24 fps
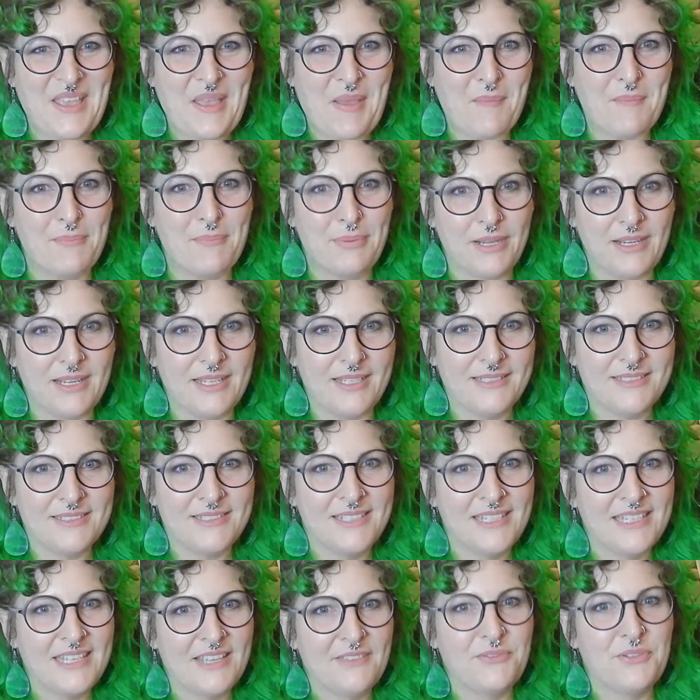But
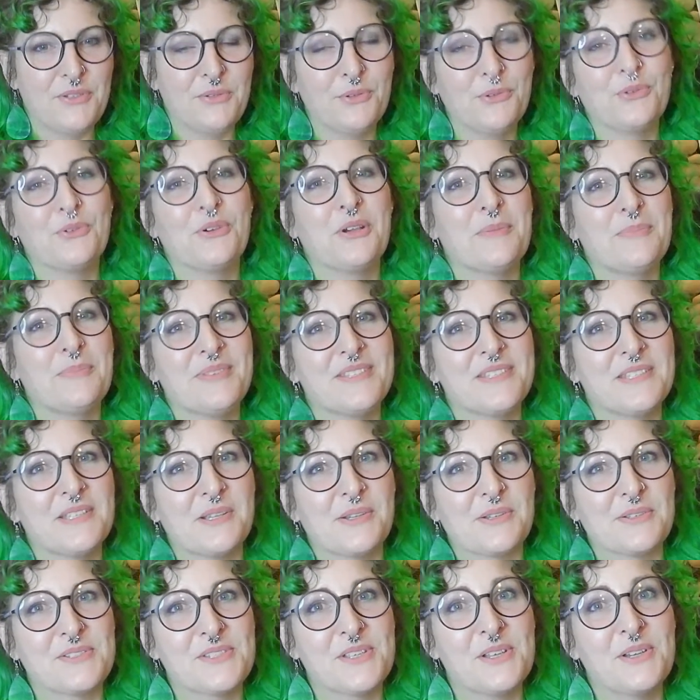if you grew up in
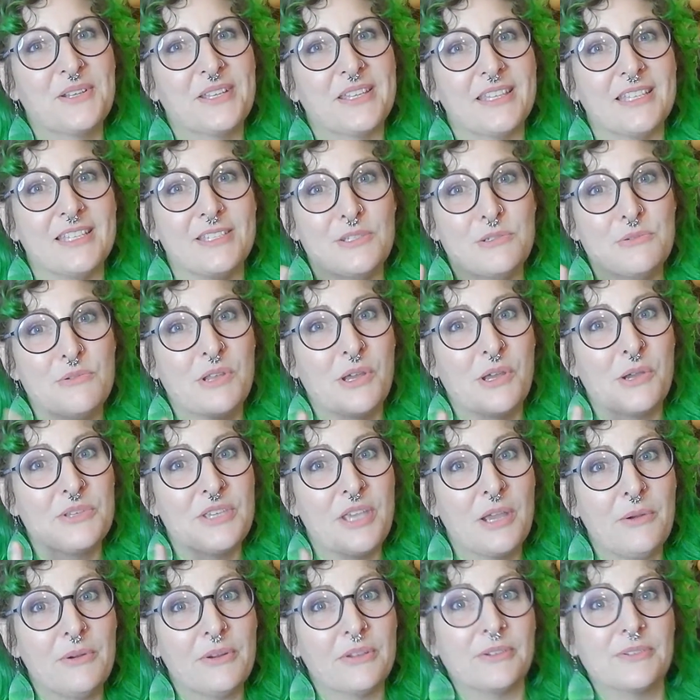Sarasota, then you know
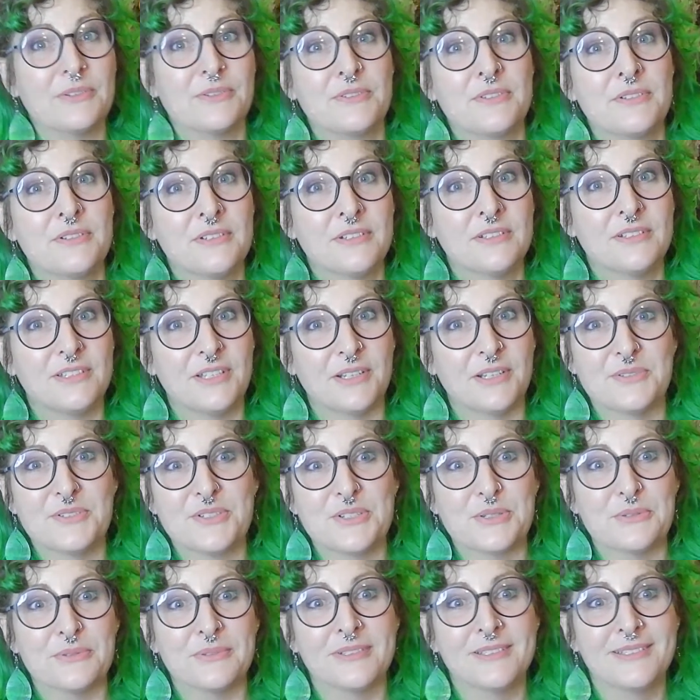Yoders, don't
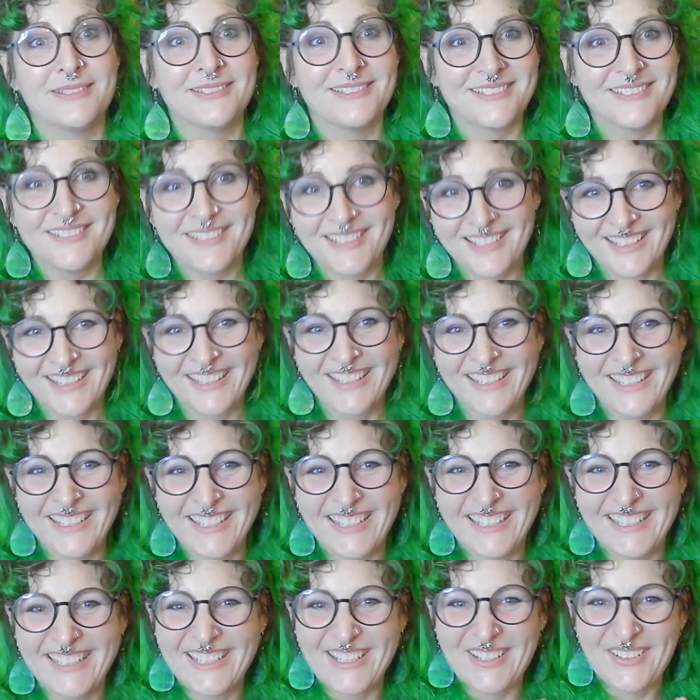you?
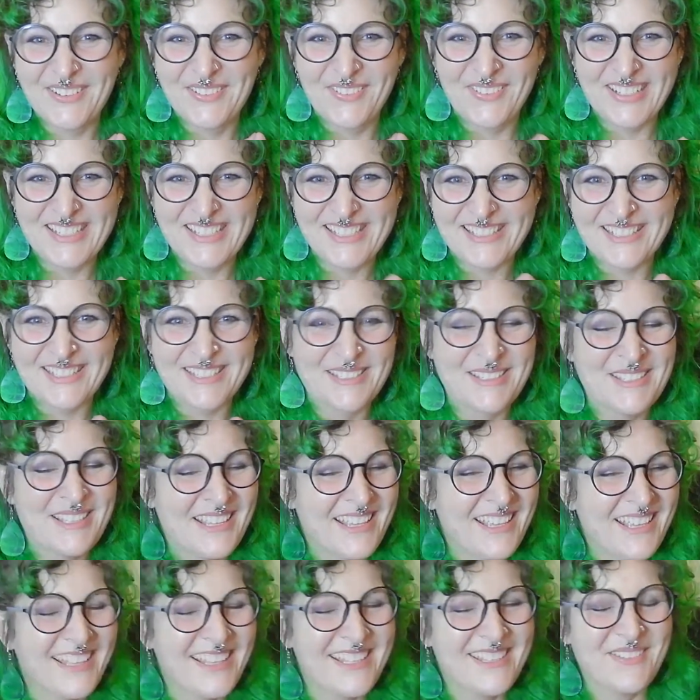Winston's
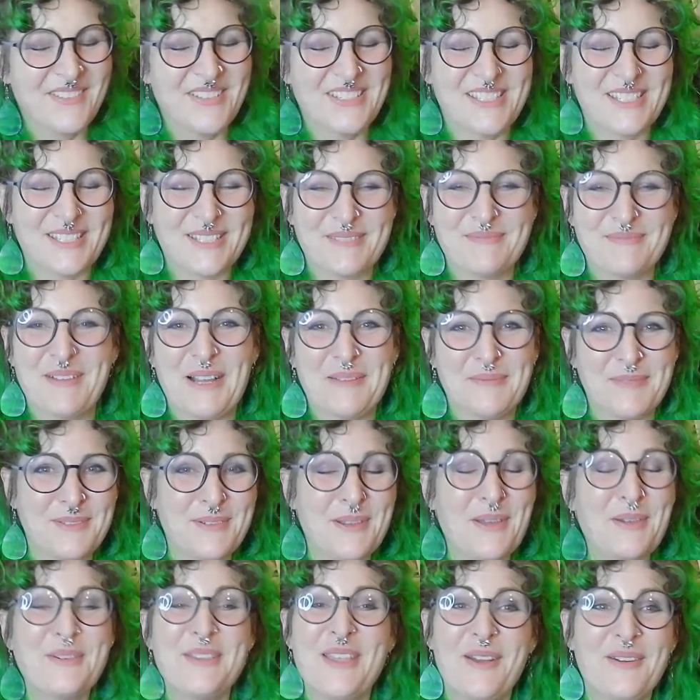mom, you
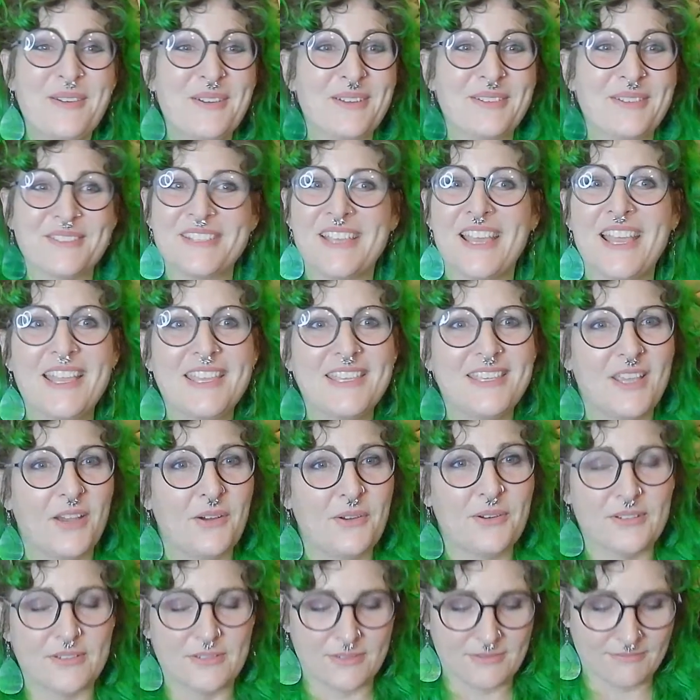know Yoders.
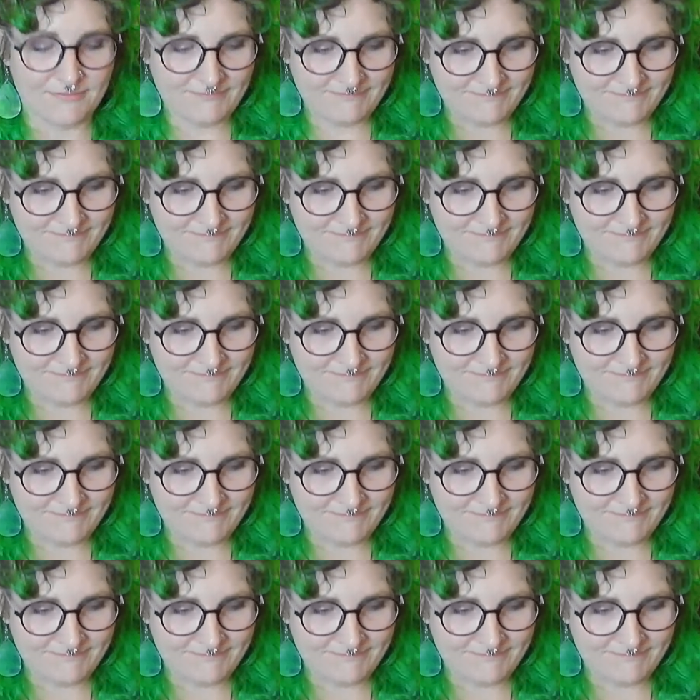Yoders.